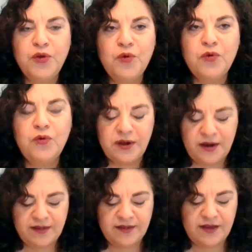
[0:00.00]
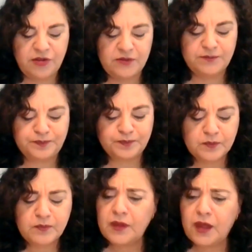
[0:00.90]
your organization,
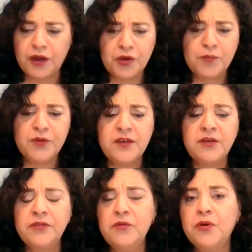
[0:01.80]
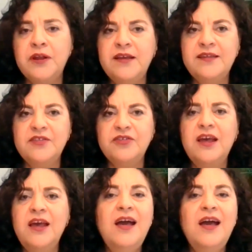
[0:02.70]
your particular organization.